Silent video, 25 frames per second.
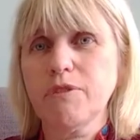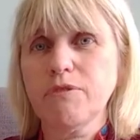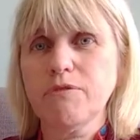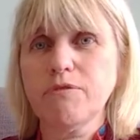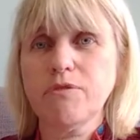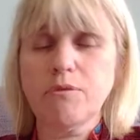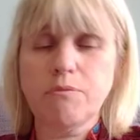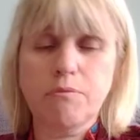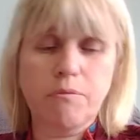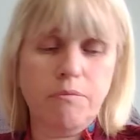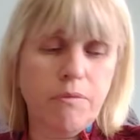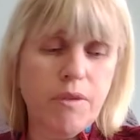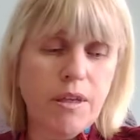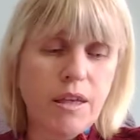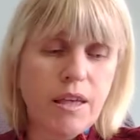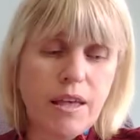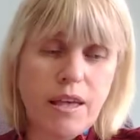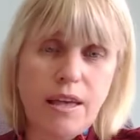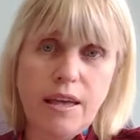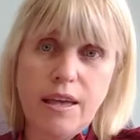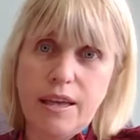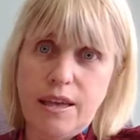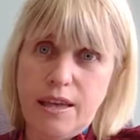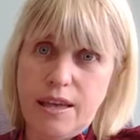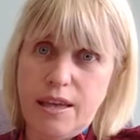from
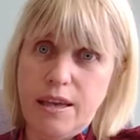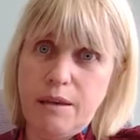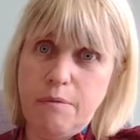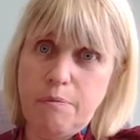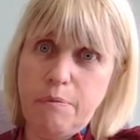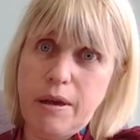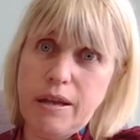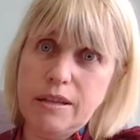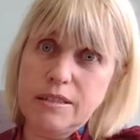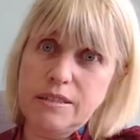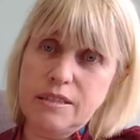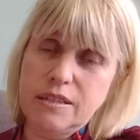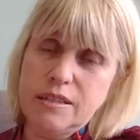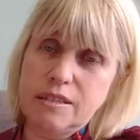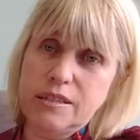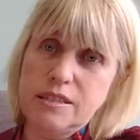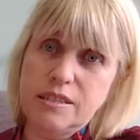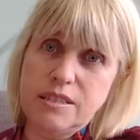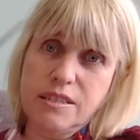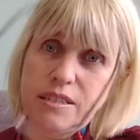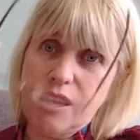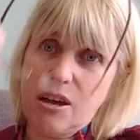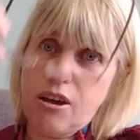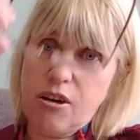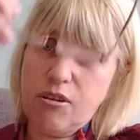her
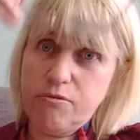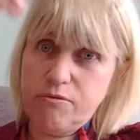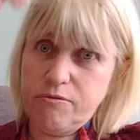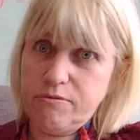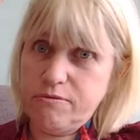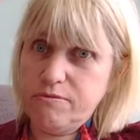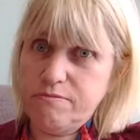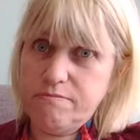patterns I've